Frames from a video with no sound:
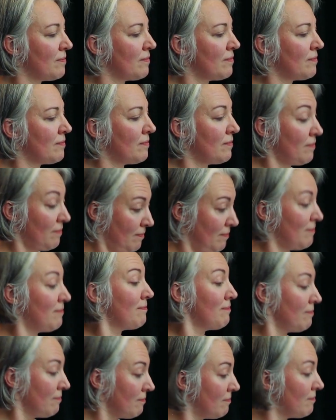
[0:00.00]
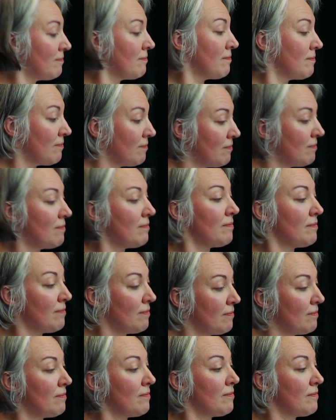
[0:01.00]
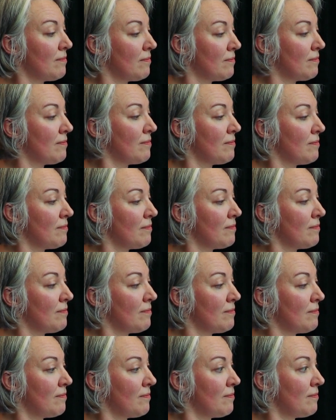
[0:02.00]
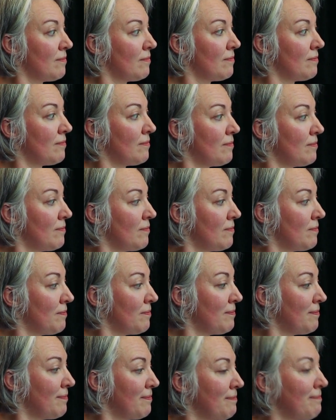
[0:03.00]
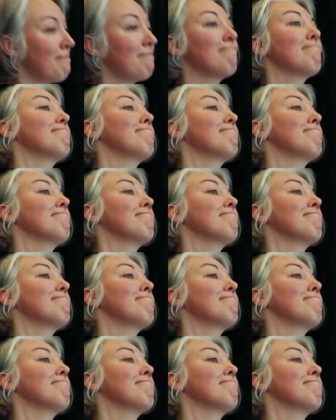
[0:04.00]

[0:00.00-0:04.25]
(silent)